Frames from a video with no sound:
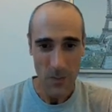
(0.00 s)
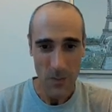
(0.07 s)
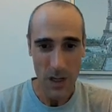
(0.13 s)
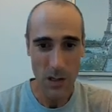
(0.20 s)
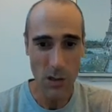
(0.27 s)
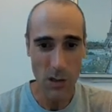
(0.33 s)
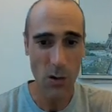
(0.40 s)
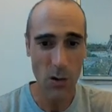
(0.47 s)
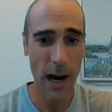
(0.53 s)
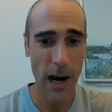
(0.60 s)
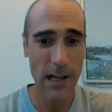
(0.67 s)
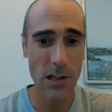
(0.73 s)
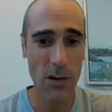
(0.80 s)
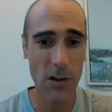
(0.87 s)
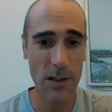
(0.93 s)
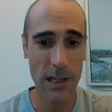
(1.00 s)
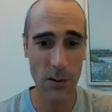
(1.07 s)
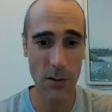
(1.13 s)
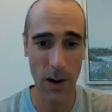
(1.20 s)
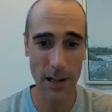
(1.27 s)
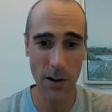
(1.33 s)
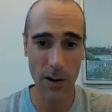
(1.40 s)
So I installed
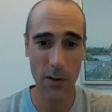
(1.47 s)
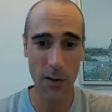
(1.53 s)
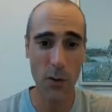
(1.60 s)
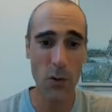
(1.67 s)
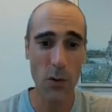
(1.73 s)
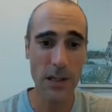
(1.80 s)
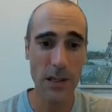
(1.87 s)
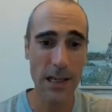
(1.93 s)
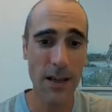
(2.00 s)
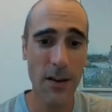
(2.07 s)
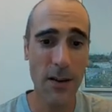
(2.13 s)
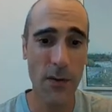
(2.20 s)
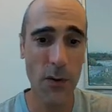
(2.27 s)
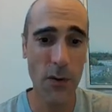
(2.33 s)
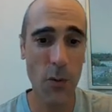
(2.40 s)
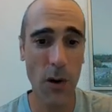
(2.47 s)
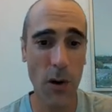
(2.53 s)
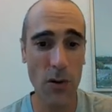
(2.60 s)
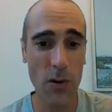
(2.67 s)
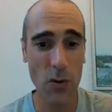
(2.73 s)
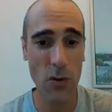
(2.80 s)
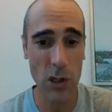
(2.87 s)
this one. Of course, if you
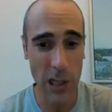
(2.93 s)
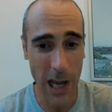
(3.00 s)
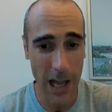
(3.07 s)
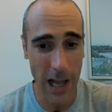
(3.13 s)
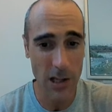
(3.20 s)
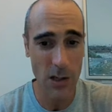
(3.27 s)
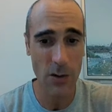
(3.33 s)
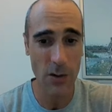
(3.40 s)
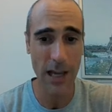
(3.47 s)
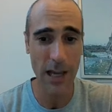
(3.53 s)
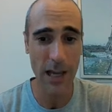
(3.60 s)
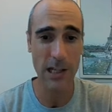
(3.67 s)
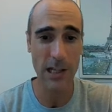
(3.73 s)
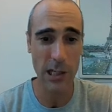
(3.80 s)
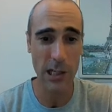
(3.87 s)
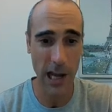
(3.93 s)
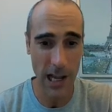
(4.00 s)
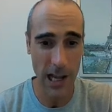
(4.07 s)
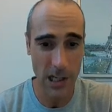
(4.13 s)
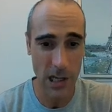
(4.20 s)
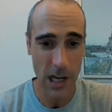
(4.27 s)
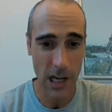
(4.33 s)
want to change, you can
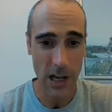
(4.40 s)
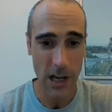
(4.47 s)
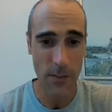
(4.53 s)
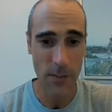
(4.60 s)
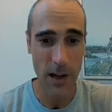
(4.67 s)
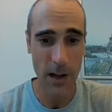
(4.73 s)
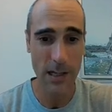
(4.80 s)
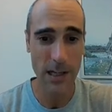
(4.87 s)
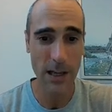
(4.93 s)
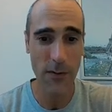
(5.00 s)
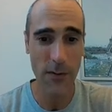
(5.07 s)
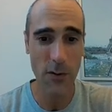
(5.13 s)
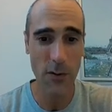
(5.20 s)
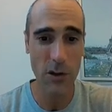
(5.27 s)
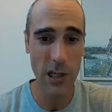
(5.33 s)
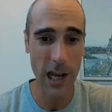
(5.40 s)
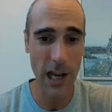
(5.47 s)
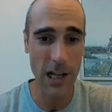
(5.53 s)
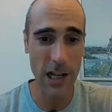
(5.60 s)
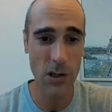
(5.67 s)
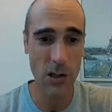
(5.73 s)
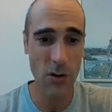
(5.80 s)
change. But if you
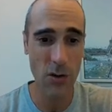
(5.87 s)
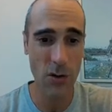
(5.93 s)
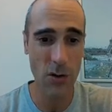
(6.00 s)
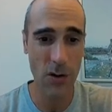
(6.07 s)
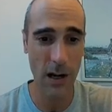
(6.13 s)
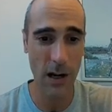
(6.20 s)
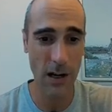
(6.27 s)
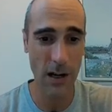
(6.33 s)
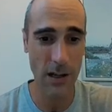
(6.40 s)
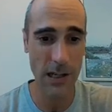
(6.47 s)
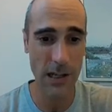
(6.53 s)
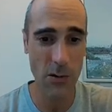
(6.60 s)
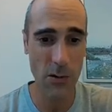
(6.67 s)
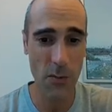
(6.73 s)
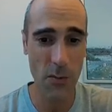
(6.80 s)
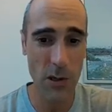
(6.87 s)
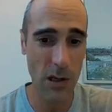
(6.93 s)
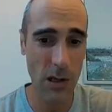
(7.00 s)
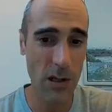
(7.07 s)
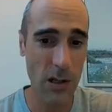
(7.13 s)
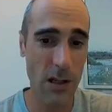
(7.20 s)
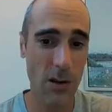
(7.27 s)
change your uh,
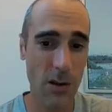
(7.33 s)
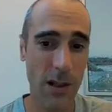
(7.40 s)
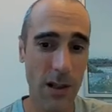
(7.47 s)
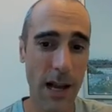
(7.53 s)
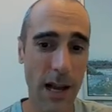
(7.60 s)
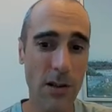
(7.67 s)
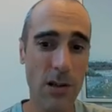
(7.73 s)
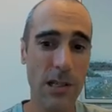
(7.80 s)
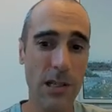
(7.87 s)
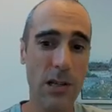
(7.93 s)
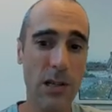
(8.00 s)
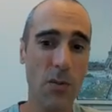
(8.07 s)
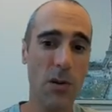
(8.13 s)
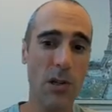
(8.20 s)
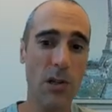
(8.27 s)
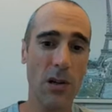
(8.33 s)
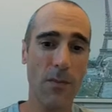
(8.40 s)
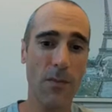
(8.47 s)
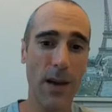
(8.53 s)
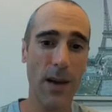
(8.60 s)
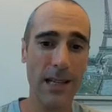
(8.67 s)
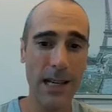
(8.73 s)
distribution, your Linux distribution,
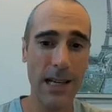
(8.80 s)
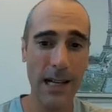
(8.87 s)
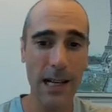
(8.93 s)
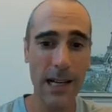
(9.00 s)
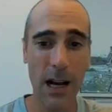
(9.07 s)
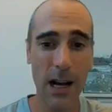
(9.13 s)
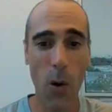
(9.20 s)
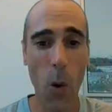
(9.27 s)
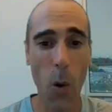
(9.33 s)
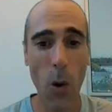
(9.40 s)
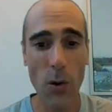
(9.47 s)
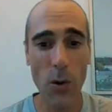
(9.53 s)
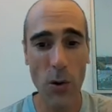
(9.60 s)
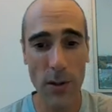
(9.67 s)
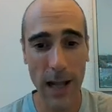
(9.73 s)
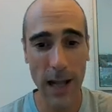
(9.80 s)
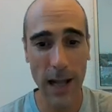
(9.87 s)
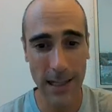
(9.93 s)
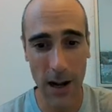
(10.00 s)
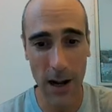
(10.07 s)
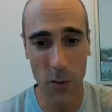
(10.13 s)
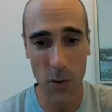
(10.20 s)
basically all your
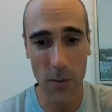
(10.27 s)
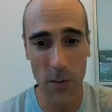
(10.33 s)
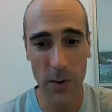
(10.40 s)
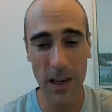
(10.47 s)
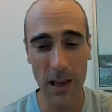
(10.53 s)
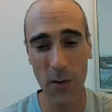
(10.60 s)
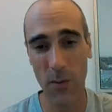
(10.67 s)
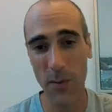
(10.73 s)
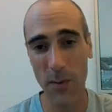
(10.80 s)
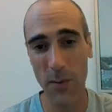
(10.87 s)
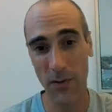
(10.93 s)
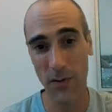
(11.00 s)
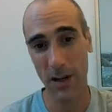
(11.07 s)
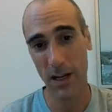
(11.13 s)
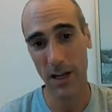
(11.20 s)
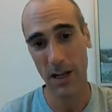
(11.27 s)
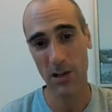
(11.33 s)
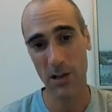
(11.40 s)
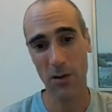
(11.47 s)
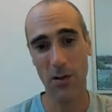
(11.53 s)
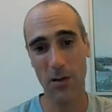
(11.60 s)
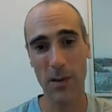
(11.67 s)
data will be removed.
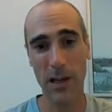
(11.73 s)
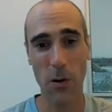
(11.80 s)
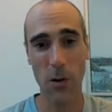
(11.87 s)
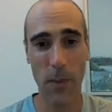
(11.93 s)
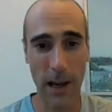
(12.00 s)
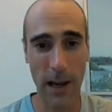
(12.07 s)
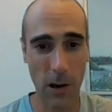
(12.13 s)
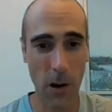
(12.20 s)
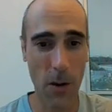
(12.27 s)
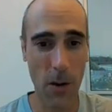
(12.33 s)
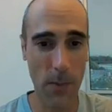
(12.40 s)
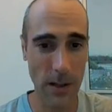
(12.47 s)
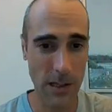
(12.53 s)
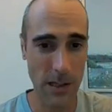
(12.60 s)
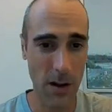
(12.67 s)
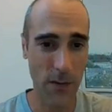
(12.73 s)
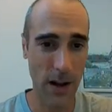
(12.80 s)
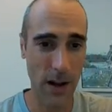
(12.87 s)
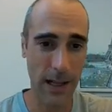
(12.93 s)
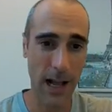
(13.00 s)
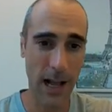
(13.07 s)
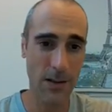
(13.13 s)
So make a backup and stuff
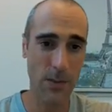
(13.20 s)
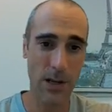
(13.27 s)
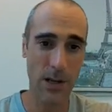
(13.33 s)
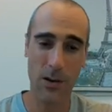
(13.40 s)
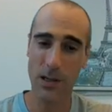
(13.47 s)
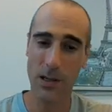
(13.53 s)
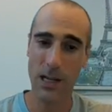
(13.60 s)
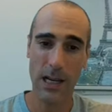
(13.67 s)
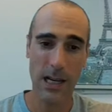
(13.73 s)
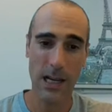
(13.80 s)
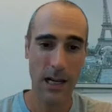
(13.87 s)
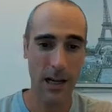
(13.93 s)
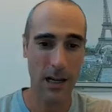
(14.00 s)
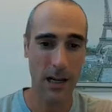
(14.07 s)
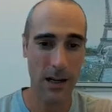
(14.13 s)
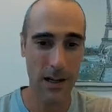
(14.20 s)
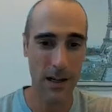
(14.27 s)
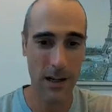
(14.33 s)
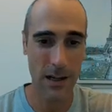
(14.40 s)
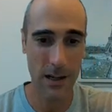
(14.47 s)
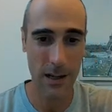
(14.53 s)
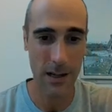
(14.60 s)
like that because
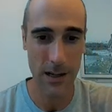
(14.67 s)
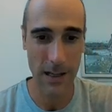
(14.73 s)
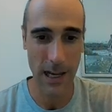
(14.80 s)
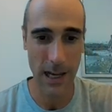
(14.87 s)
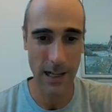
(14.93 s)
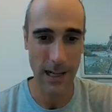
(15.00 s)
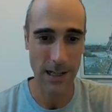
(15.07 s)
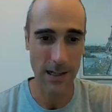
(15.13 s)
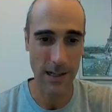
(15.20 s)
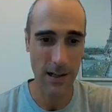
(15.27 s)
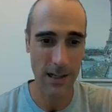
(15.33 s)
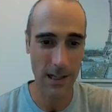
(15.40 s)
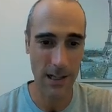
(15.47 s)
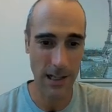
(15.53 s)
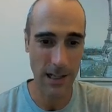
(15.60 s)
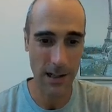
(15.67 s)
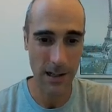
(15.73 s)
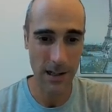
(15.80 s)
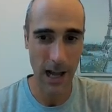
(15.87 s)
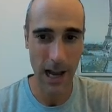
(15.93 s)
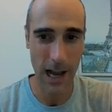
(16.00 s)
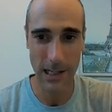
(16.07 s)
uh, yeah, that's not that's
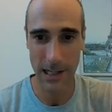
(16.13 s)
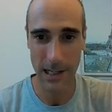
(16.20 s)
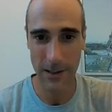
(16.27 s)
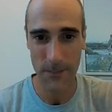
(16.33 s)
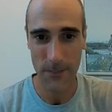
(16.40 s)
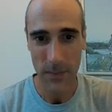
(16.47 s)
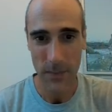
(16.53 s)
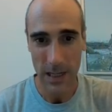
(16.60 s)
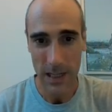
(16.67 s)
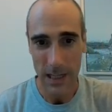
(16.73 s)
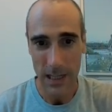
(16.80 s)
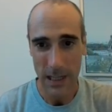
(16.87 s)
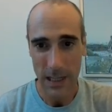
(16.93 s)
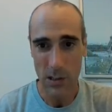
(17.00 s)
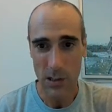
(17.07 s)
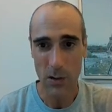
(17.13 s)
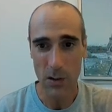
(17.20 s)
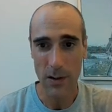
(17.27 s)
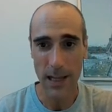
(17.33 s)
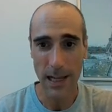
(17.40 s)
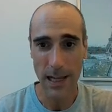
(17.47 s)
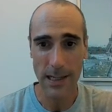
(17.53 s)
not ideal.
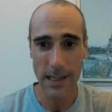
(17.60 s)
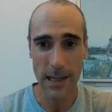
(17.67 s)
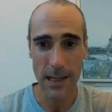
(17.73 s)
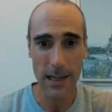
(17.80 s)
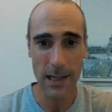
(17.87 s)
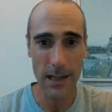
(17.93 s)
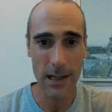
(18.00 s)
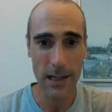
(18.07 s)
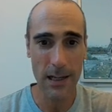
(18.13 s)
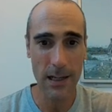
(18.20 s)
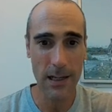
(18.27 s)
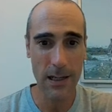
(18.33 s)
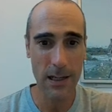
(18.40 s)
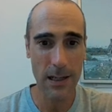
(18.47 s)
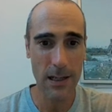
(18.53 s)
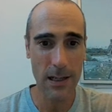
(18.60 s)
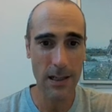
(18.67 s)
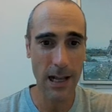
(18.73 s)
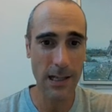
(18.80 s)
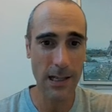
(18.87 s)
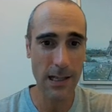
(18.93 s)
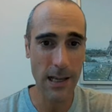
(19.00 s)
So that's uh,
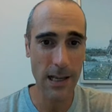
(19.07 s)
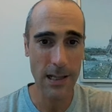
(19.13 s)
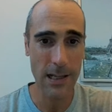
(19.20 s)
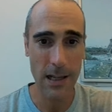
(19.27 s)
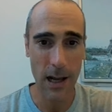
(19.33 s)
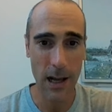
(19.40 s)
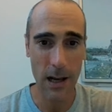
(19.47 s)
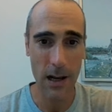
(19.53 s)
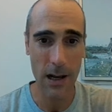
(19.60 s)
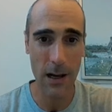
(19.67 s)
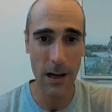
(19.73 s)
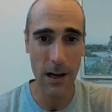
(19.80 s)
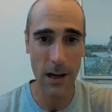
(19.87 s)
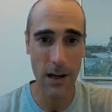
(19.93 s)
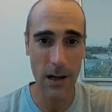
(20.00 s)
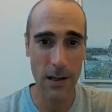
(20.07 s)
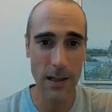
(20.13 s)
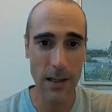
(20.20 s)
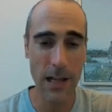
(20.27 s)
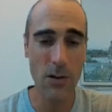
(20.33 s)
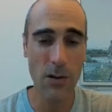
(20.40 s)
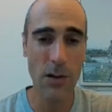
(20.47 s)
that's it.
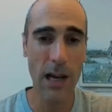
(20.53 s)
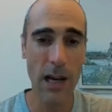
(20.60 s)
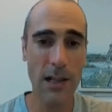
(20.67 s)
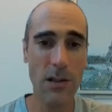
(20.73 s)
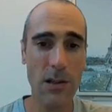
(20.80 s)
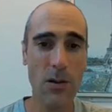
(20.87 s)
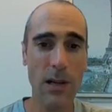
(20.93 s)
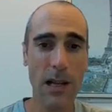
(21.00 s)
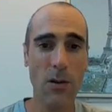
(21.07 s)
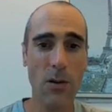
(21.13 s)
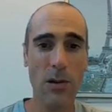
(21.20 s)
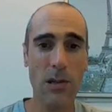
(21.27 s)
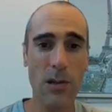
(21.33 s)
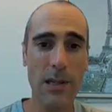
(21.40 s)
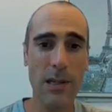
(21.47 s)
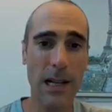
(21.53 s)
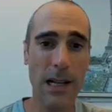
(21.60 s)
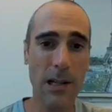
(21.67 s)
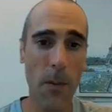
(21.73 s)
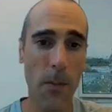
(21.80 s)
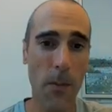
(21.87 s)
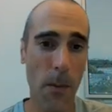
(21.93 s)
then you can you can also
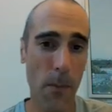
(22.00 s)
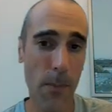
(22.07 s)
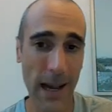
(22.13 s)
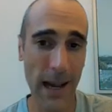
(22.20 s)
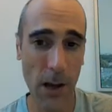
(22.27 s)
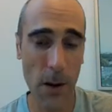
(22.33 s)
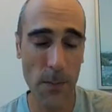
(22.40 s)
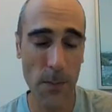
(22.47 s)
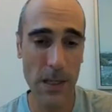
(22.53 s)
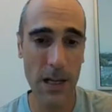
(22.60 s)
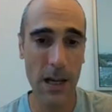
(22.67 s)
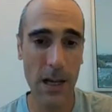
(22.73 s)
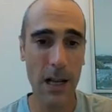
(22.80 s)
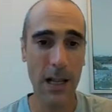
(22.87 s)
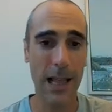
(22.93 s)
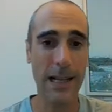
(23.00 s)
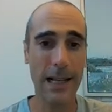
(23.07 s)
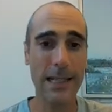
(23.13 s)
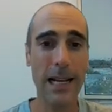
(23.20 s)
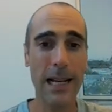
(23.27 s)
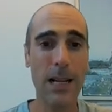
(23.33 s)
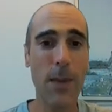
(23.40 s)
set up backups
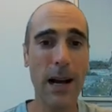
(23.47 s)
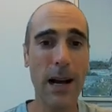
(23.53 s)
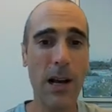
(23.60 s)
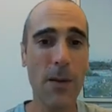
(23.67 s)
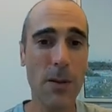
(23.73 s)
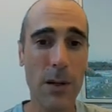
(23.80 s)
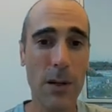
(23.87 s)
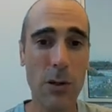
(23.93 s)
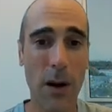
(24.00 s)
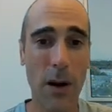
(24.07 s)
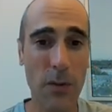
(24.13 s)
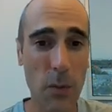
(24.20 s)
like daily backups, but you have to